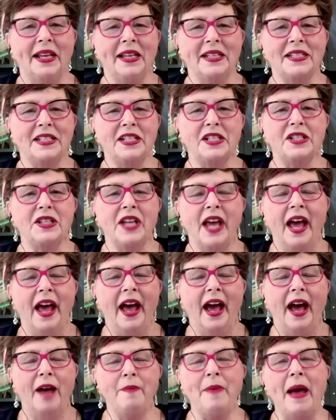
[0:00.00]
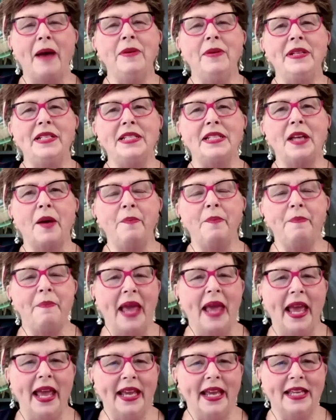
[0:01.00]
It's just, I'm always
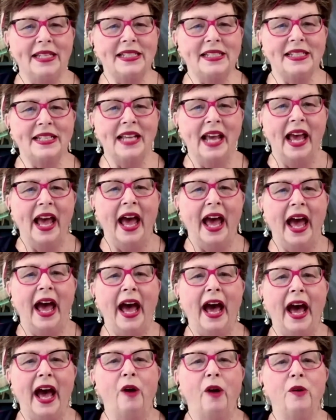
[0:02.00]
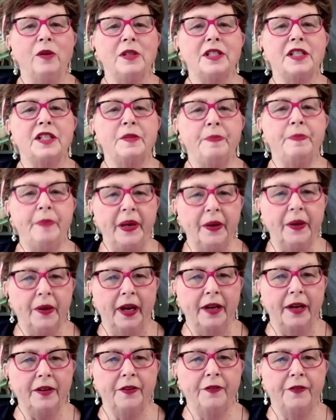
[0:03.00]
amazed how
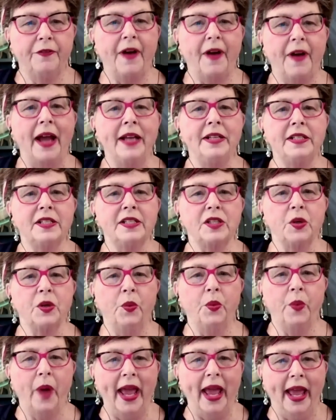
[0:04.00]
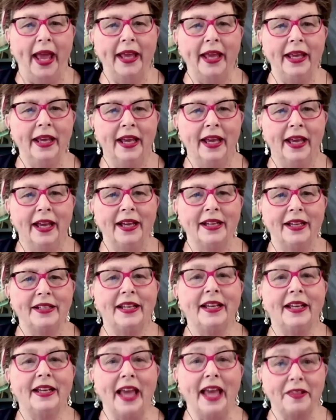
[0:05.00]
spirit finds a way
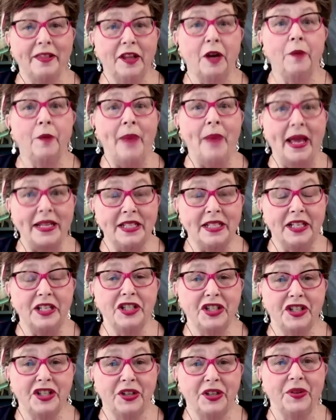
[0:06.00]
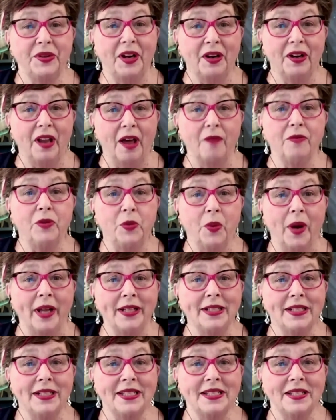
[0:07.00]
to get their message to their loved
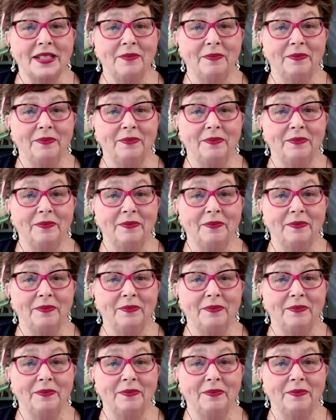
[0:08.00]
ones.